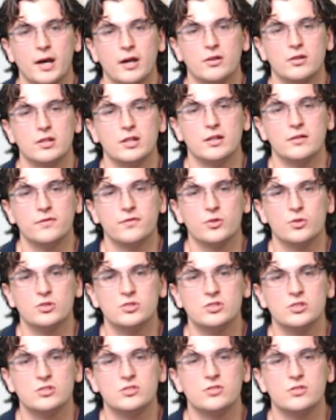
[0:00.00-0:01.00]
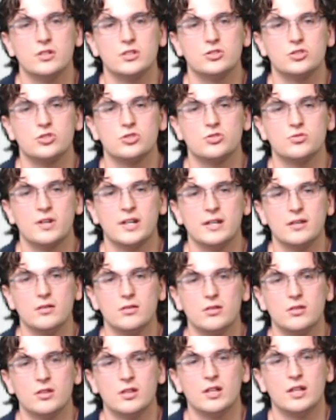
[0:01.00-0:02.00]
pattern influences the strength
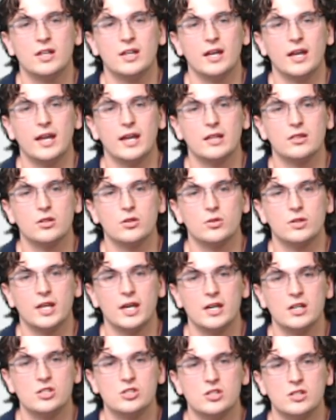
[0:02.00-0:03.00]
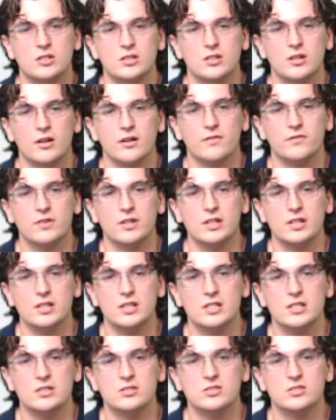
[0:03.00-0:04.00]
and location of the
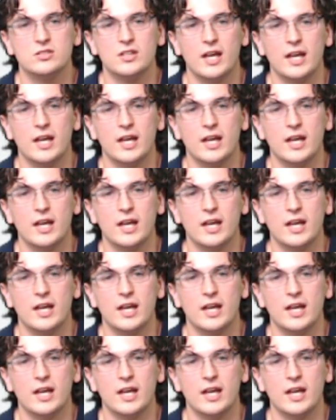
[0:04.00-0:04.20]
East